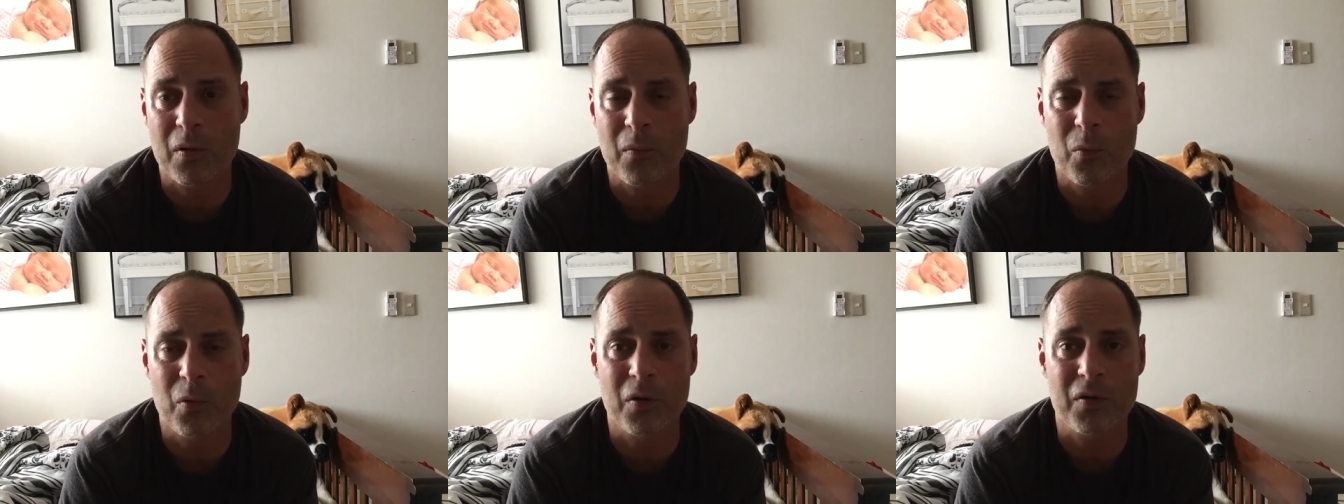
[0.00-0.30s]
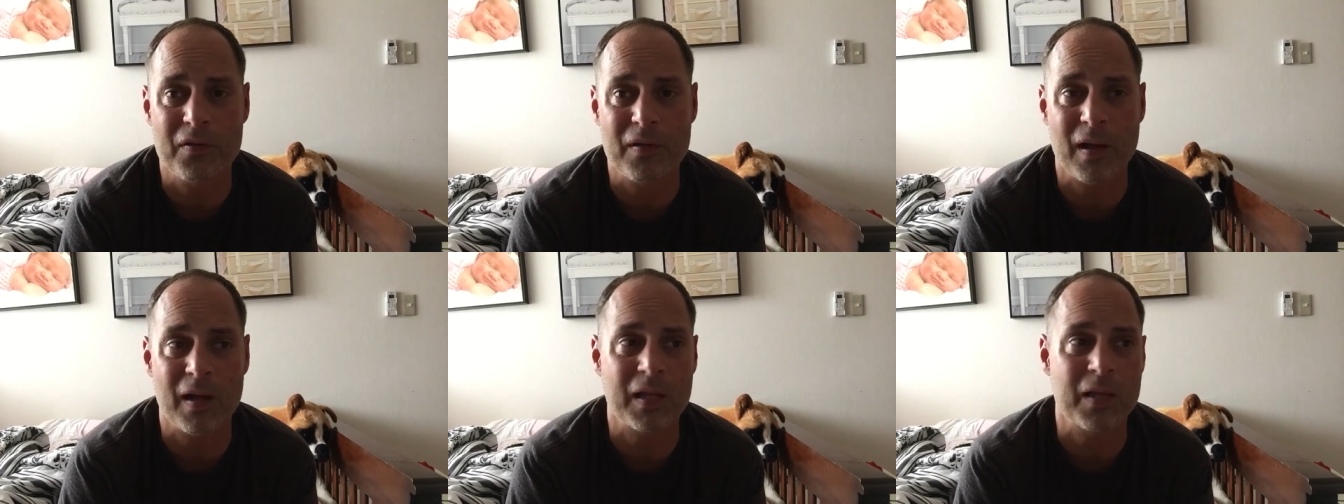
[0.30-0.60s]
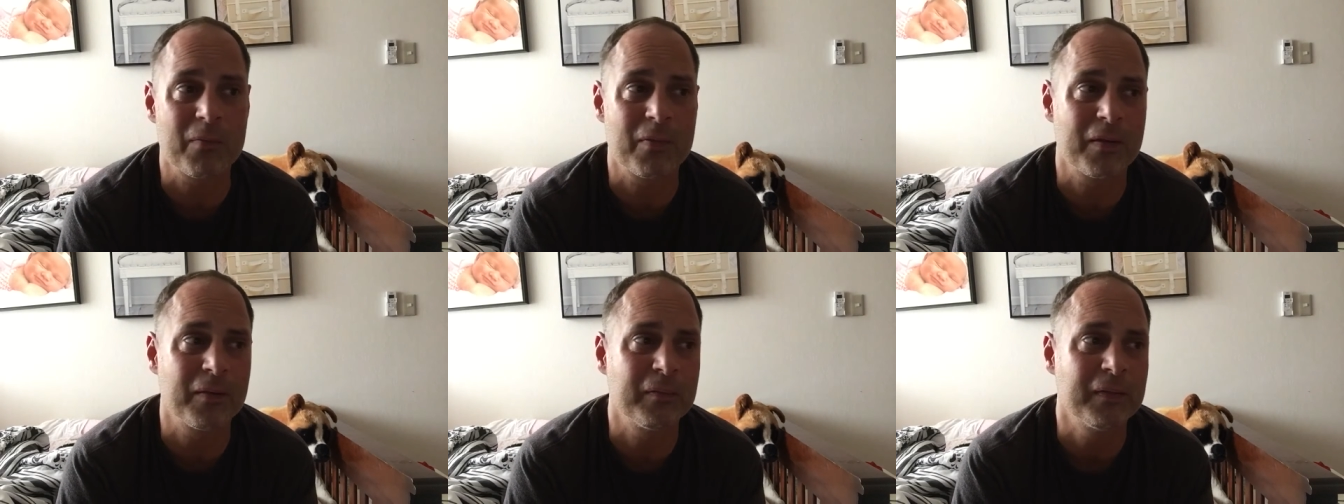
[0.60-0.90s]
Word
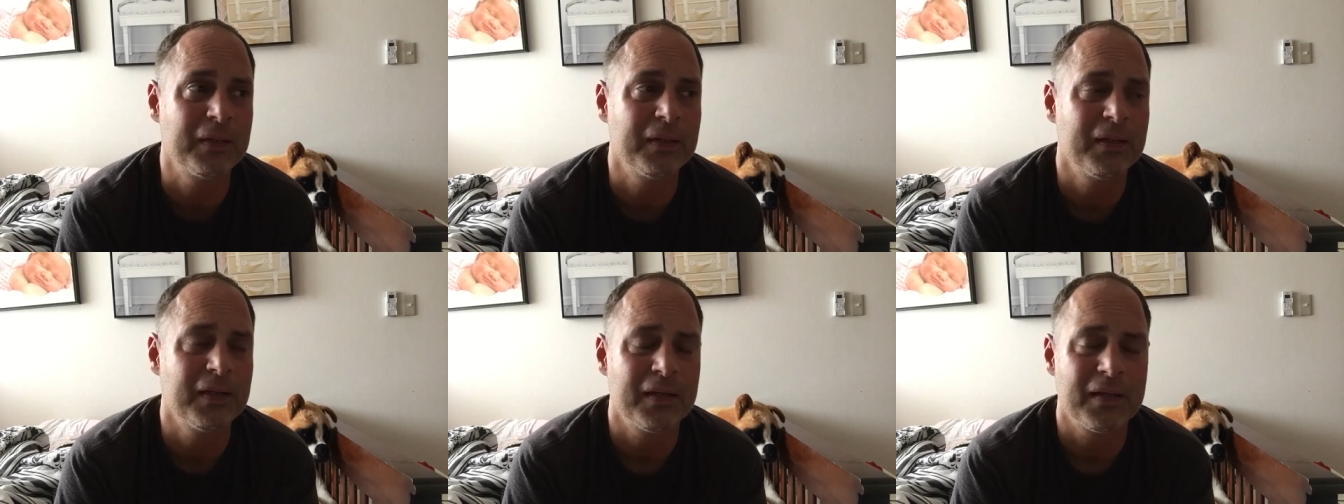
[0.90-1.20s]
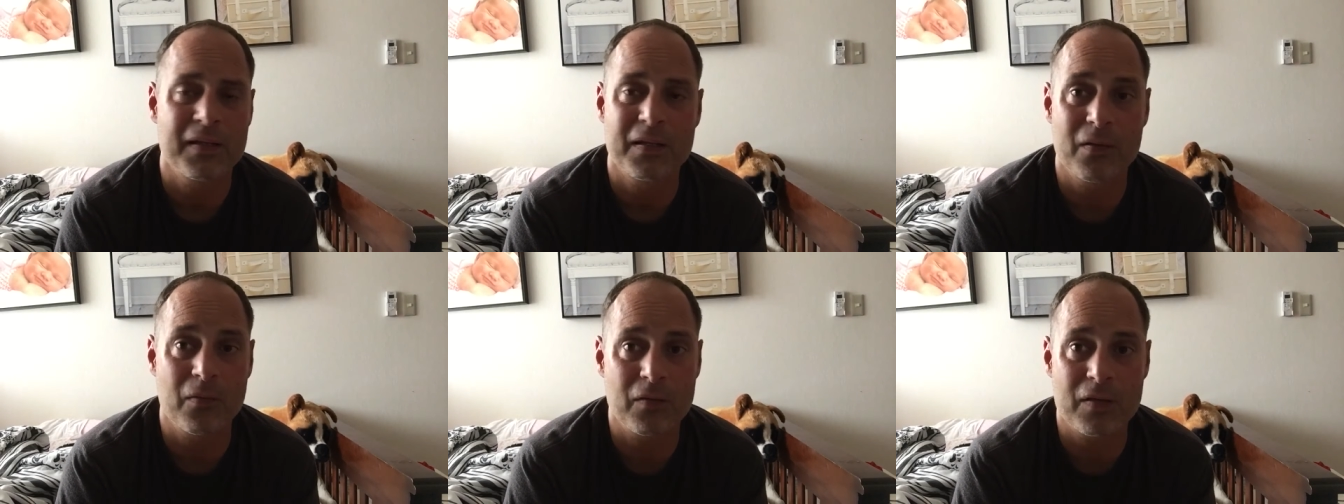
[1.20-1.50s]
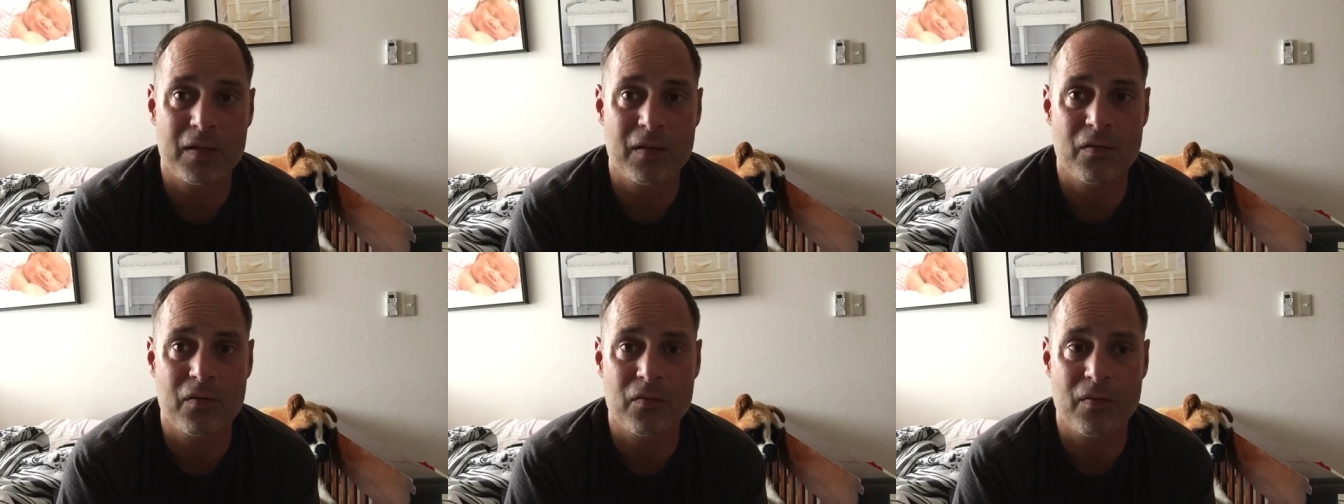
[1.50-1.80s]
document, you don't
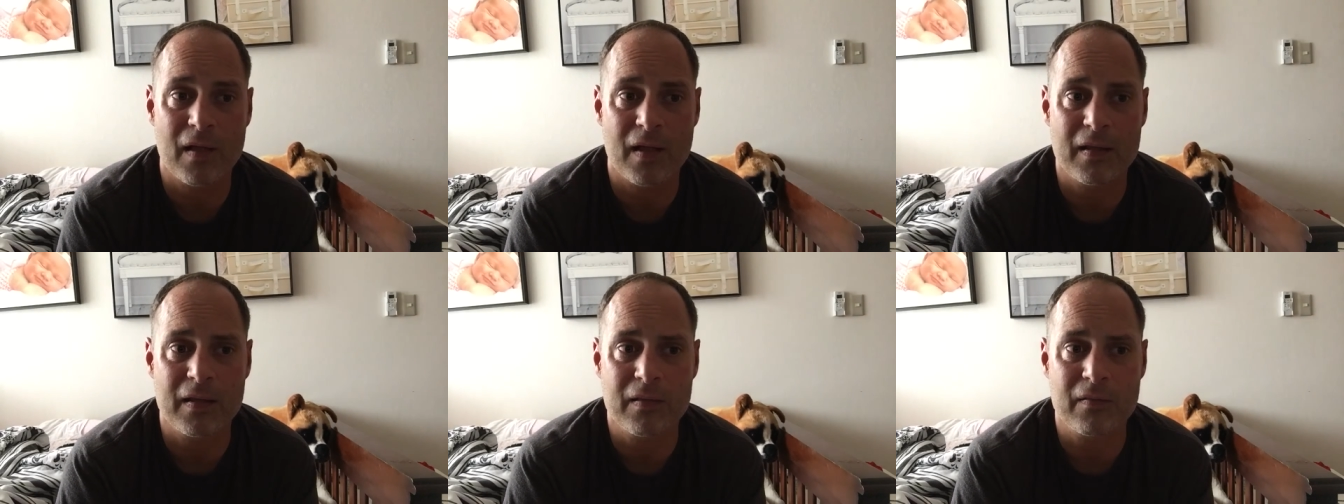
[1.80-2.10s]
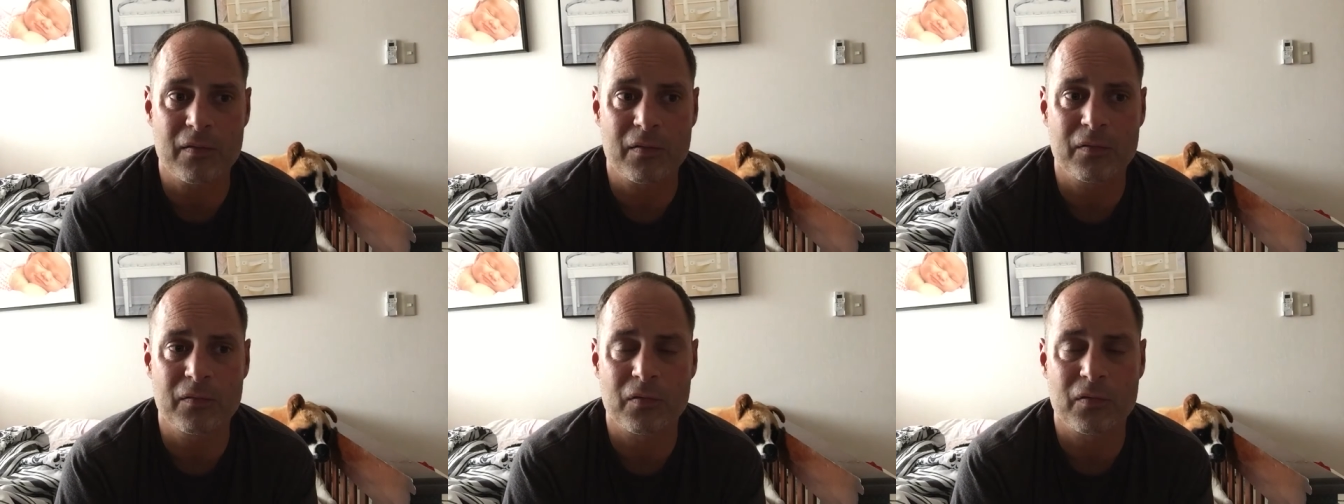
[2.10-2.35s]
need to do that either.